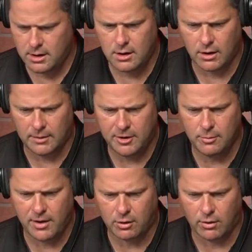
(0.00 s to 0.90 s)
All right, let me
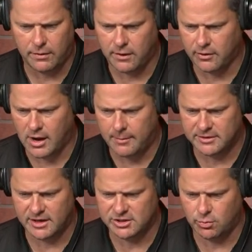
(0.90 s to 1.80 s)
go back around the other
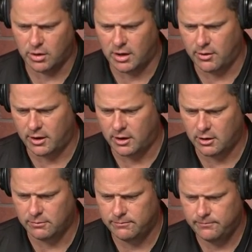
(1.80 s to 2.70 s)
comment section. We're going to get ready to go.